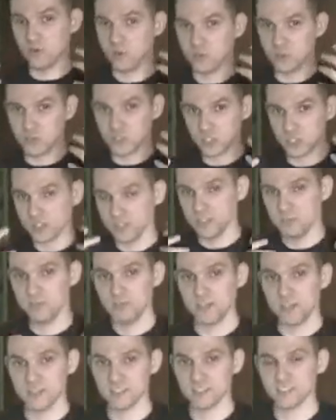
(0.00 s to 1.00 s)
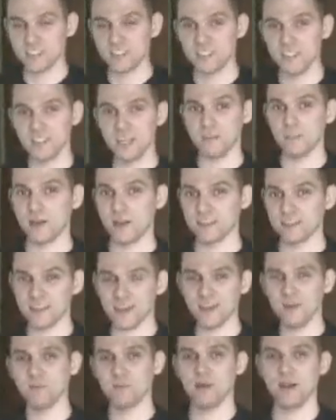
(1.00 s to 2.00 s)
you'll suddenly begin to see that my
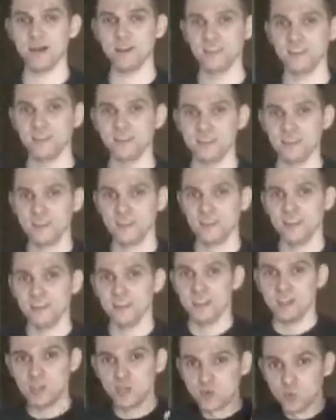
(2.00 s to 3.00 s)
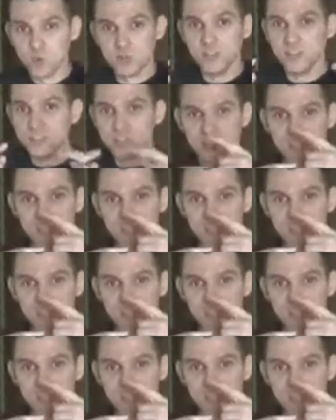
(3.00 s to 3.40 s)
entire body is really just